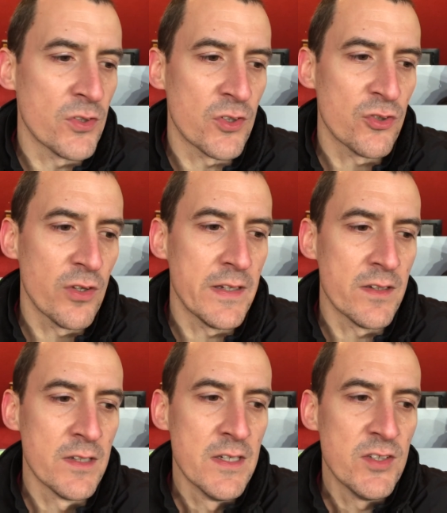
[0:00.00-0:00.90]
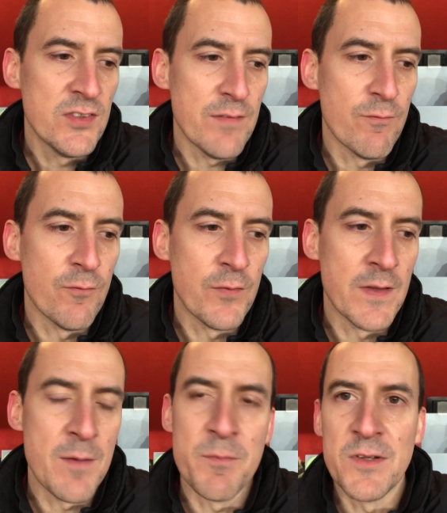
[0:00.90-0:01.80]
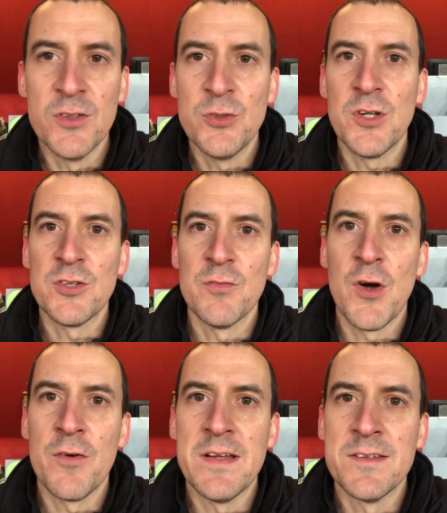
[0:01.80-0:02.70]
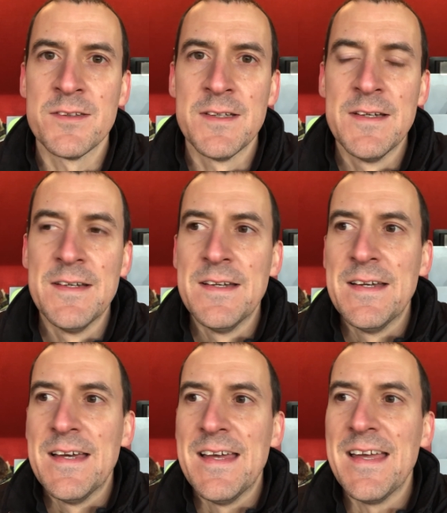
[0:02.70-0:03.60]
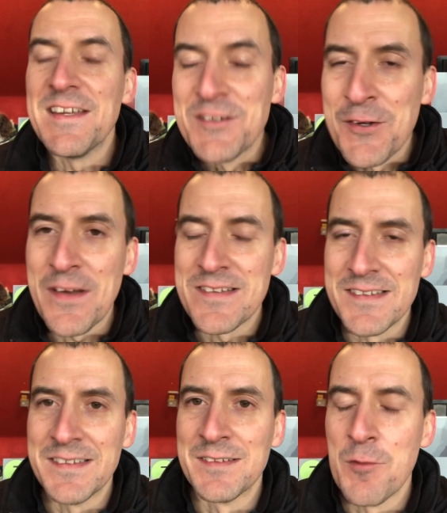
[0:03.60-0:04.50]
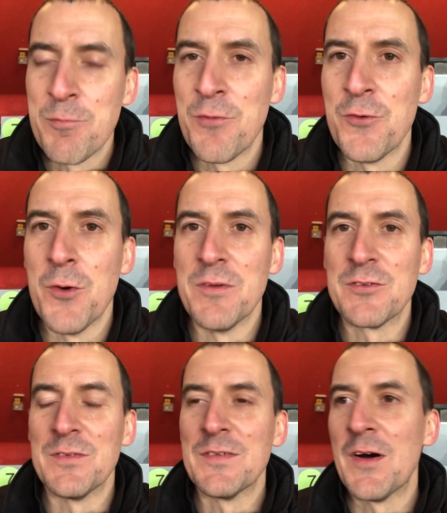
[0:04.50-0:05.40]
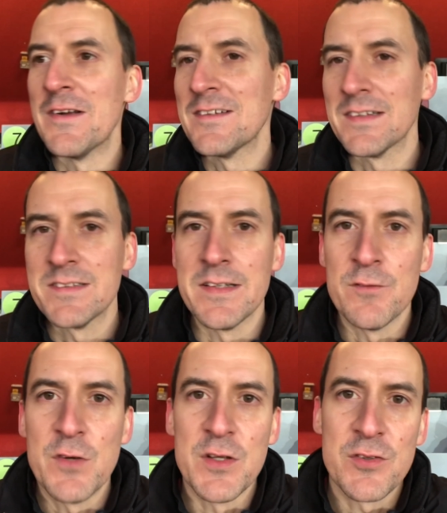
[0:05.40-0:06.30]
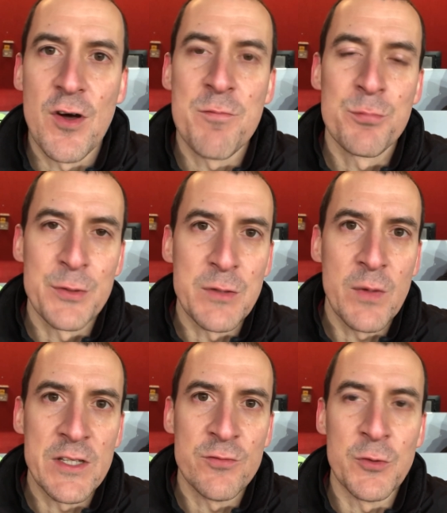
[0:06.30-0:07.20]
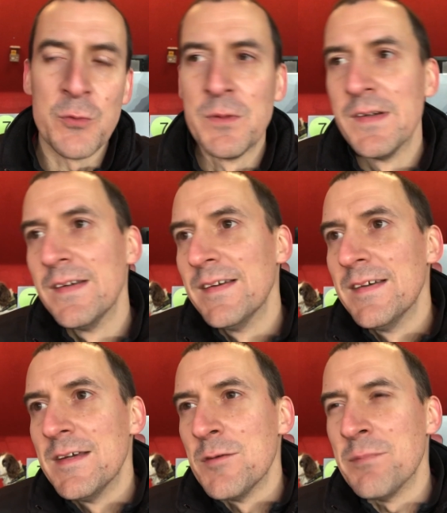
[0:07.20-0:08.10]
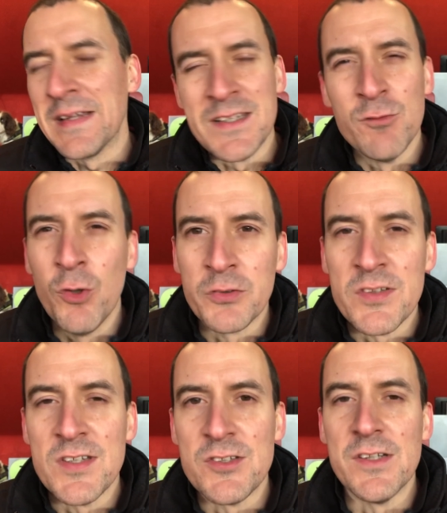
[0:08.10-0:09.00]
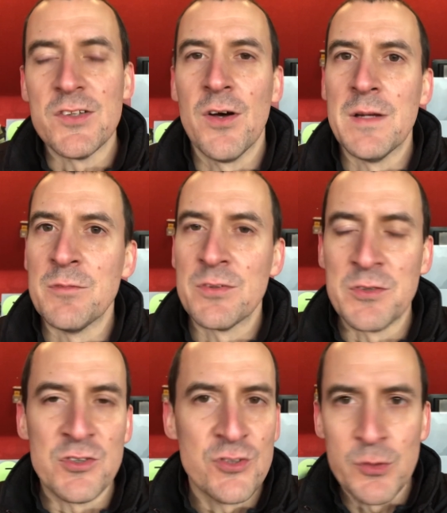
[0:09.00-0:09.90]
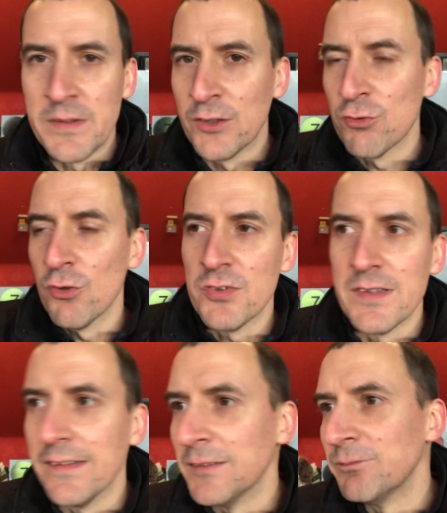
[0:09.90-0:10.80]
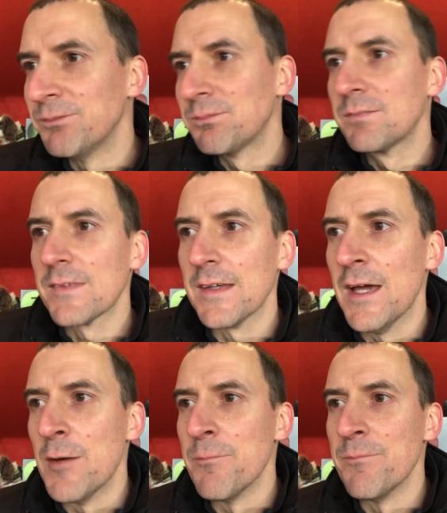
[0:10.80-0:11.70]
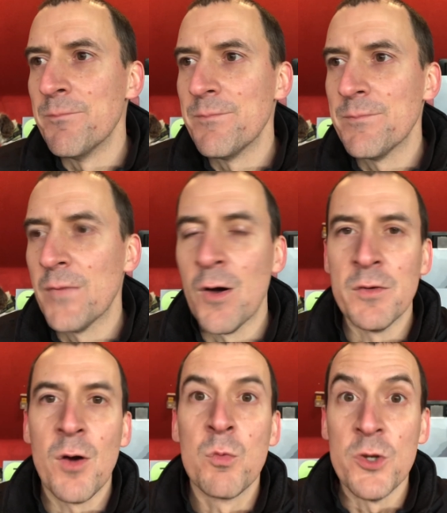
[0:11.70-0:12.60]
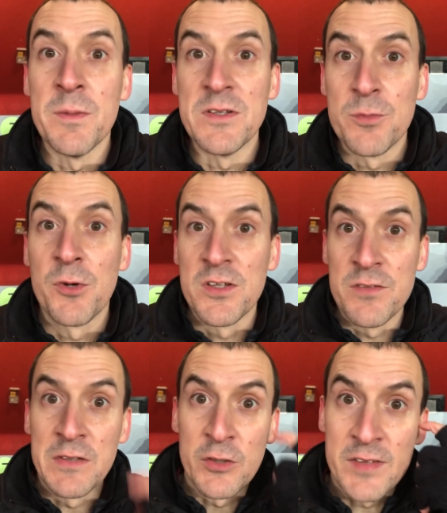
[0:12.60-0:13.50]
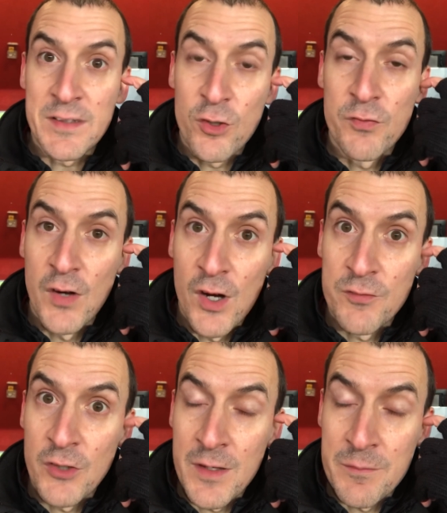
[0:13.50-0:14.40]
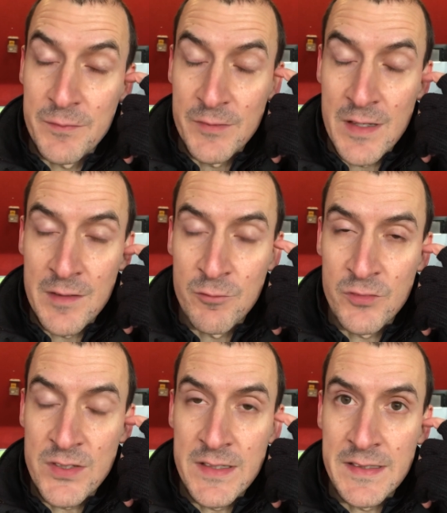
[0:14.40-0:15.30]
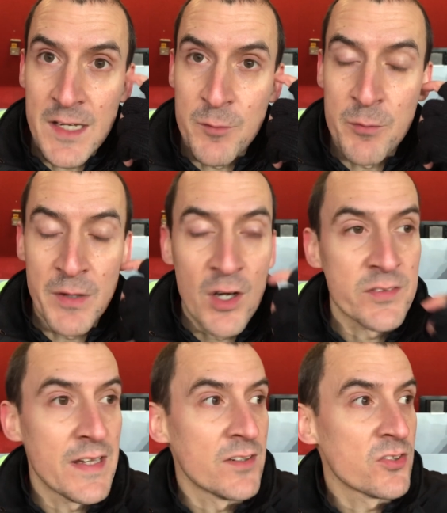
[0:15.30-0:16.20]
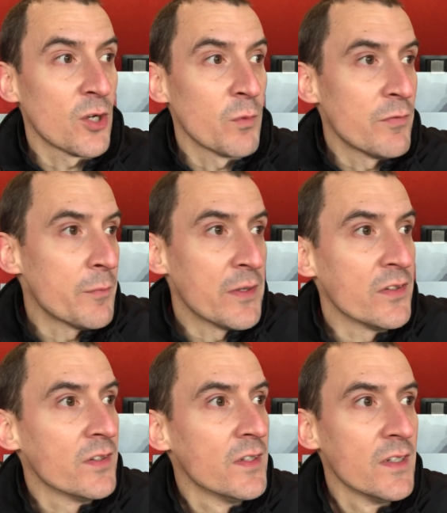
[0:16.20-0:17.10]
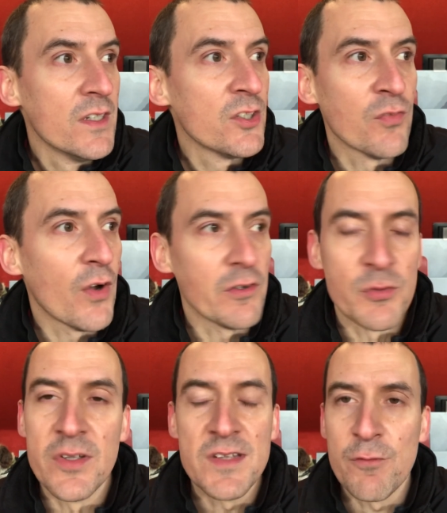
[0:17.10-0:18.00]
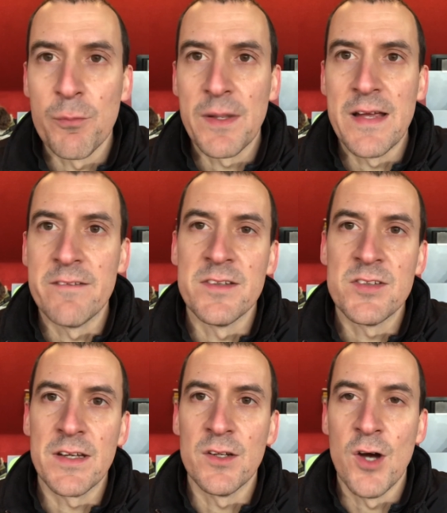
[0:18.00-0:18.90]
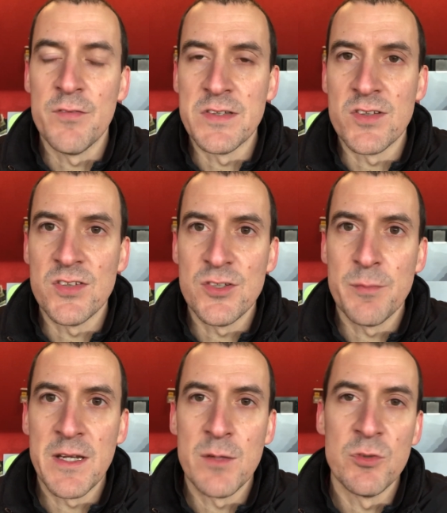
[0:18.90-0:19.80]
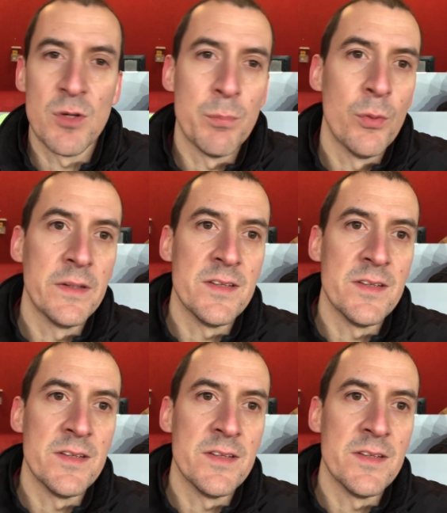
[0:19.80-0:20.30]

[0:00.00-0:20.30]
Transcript: So solid 7 for them. Nuno Tavares, interesting performance from Tavares. Like I said, in the first half, pretty wasteful, making the wrong decision at times, shooting and crossing. And I wouldn't have been surprised if he got taken off at half-time and Tierney came on, but Arteta stuck with him. And Tavares was a different player in the second half. His decision-making was on point.